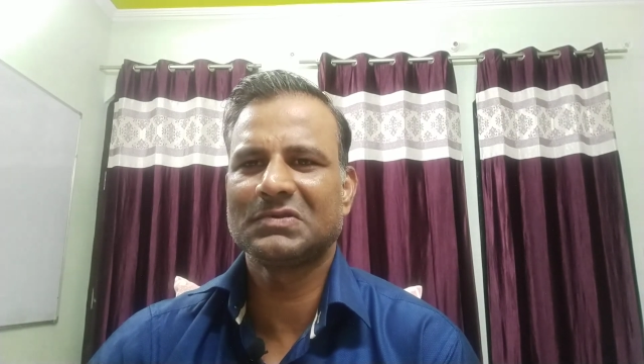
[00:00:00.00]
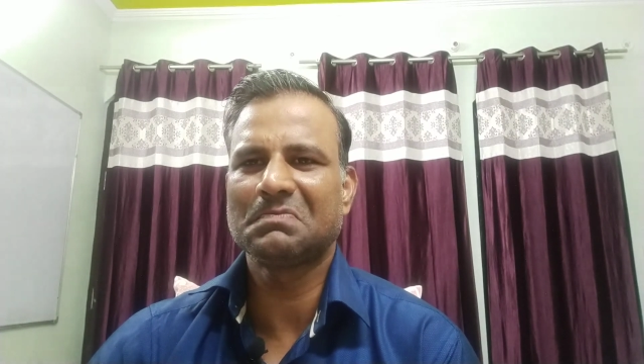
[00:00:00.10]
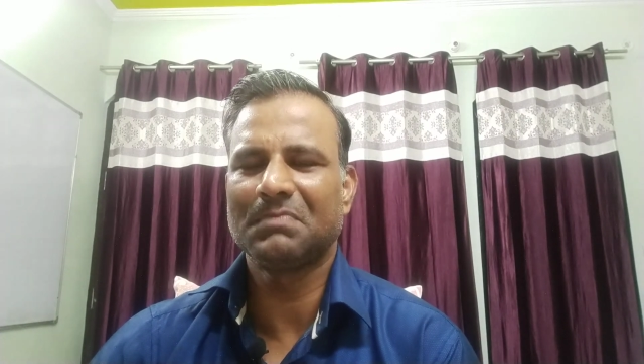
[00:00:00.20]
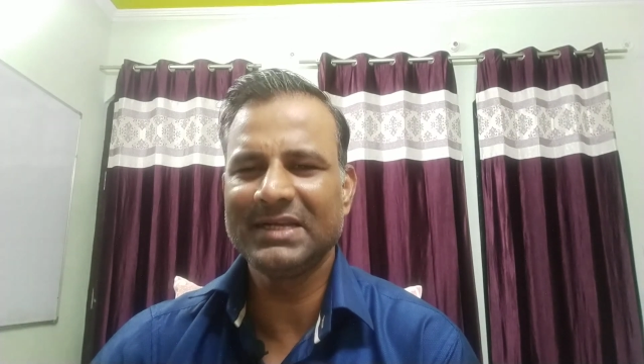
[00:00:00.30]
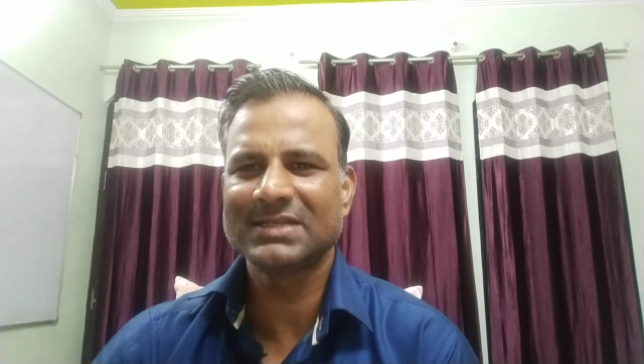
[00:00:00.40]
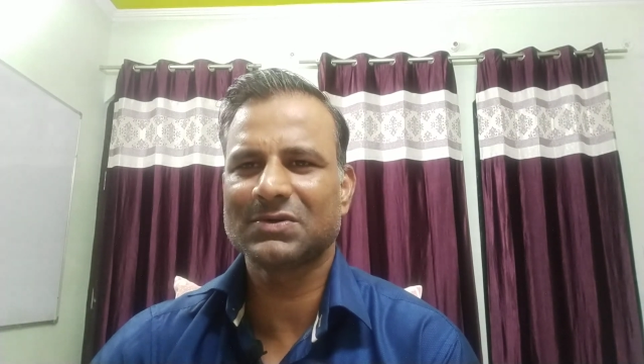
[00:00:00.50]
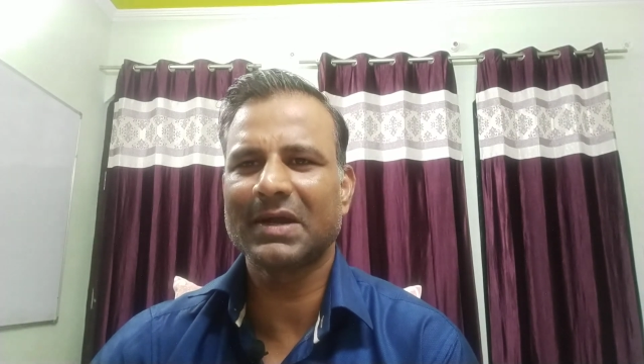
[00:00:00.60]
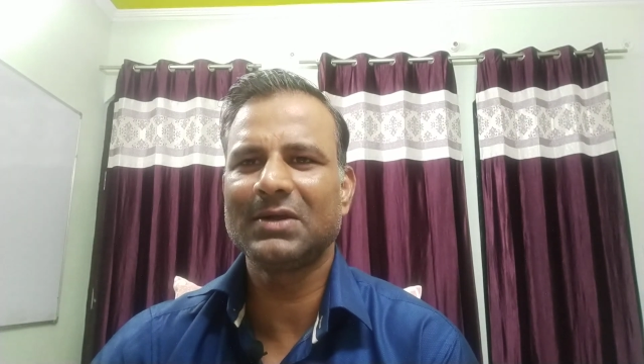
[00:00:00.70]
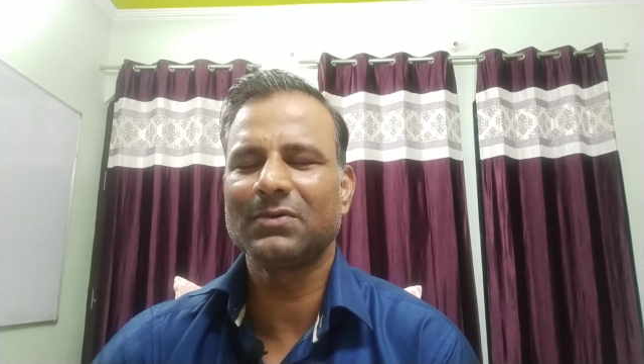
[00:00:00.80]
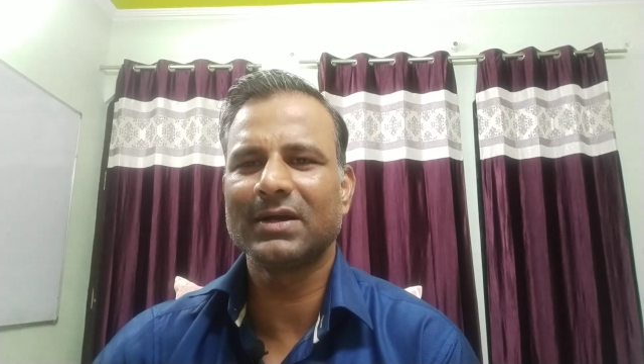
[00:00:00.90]
So please
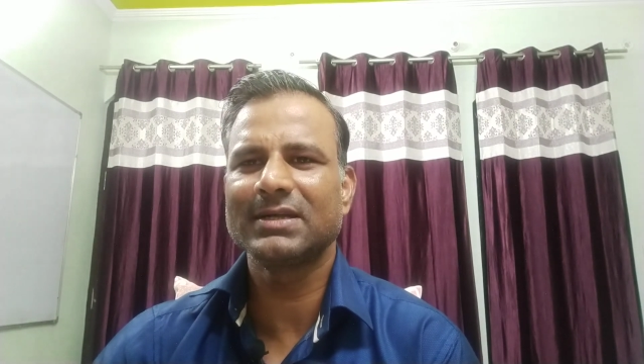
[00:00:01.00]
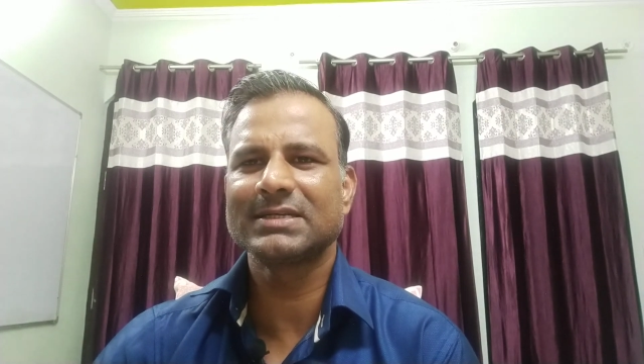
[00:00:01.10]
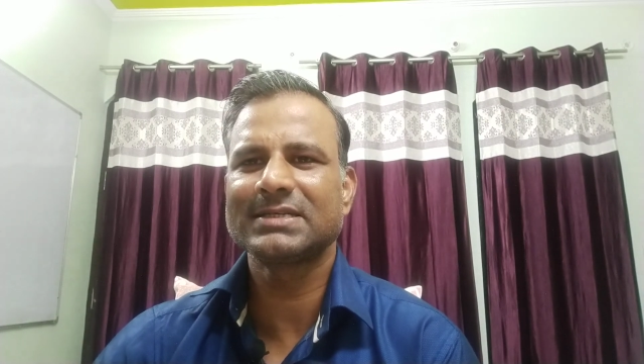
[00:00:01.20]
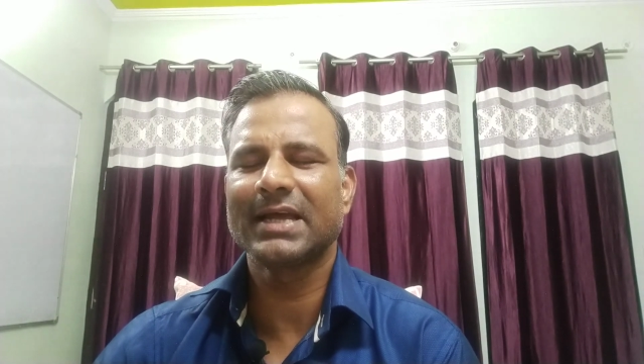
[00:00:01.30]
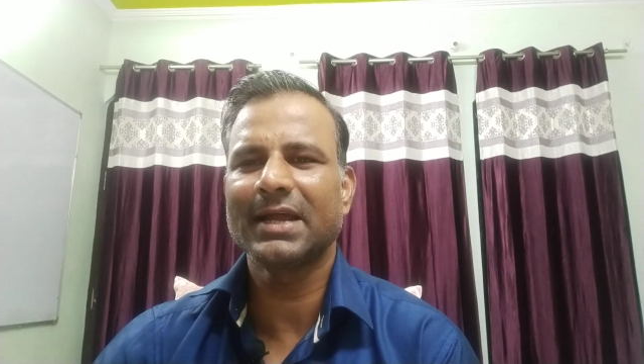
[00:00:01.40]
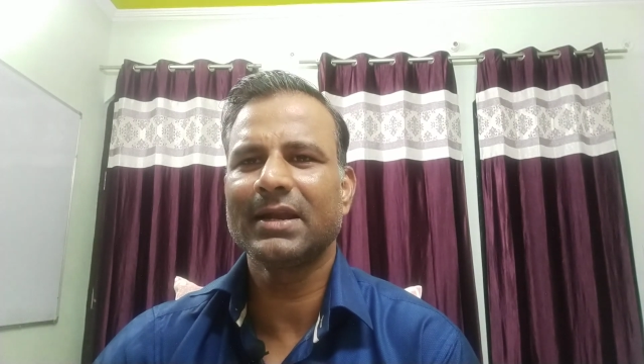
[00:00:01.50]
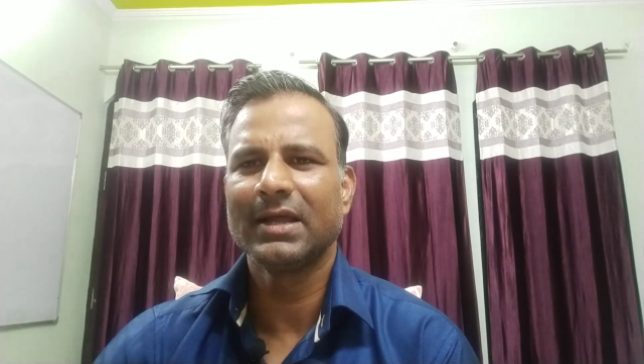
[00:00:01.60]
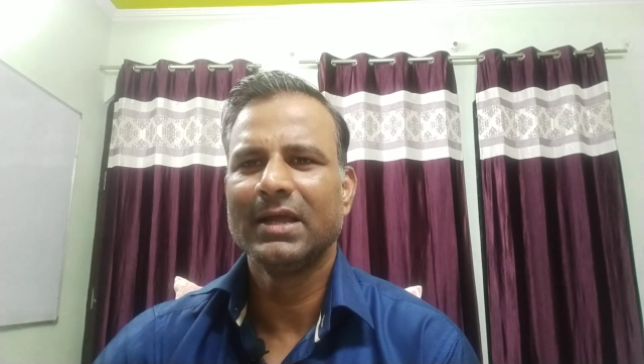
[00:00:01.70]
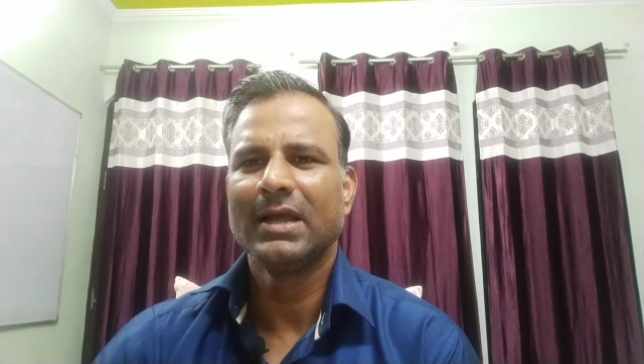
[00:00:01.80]
try to understand.